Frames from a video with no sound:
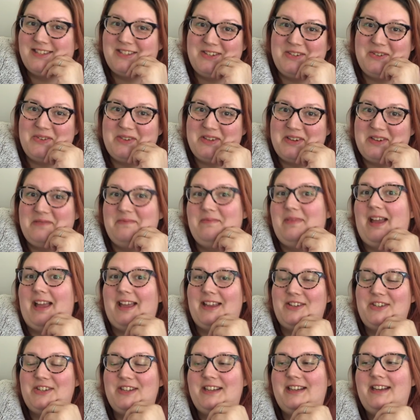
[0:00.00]
as you can
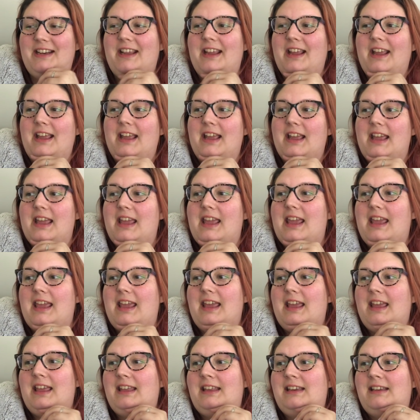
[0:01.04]
imagine.
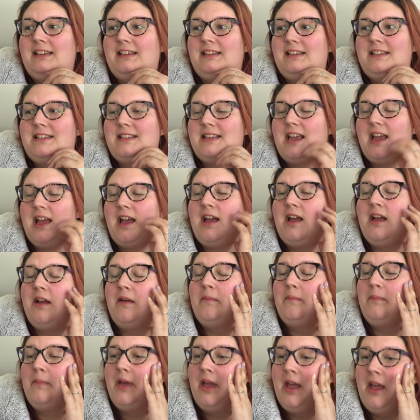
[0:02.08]
And,
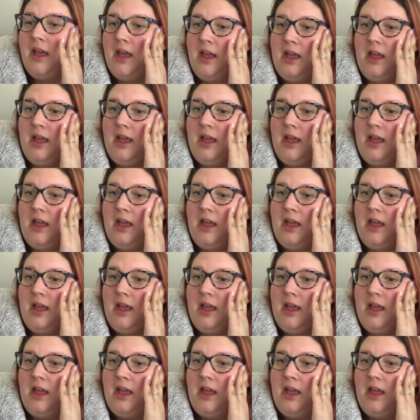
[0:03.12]
um,